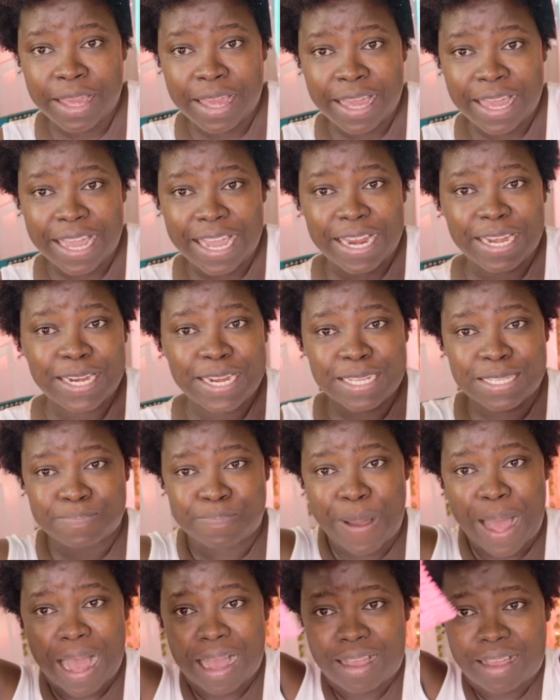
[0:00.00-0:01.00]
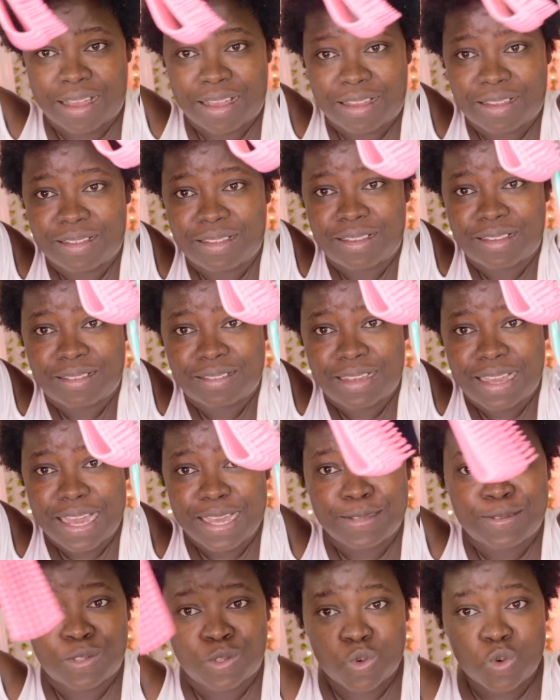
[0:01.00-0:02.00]
in this pack.
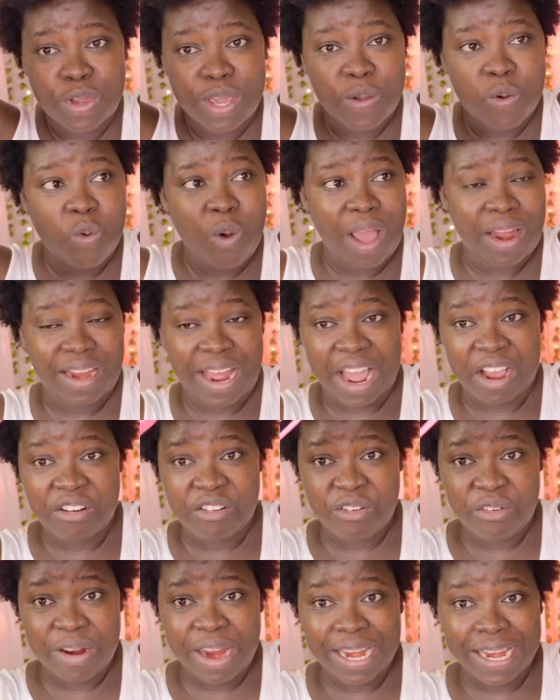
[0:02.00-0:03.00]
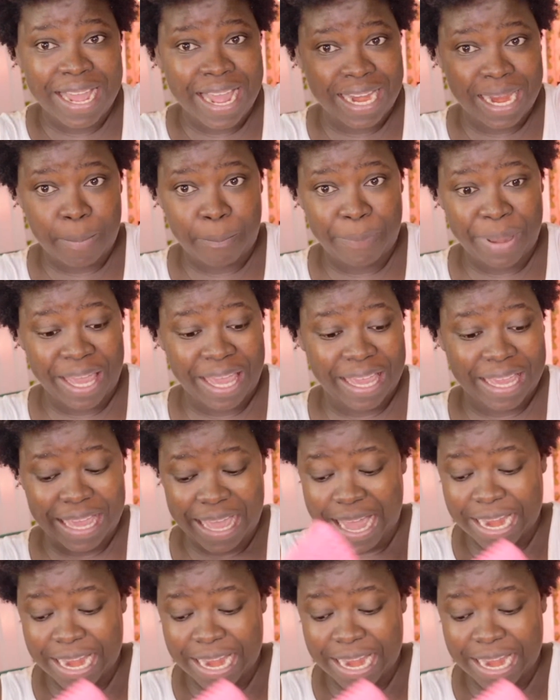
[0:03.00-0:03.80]
It's 2-in-1, a green and a pink, and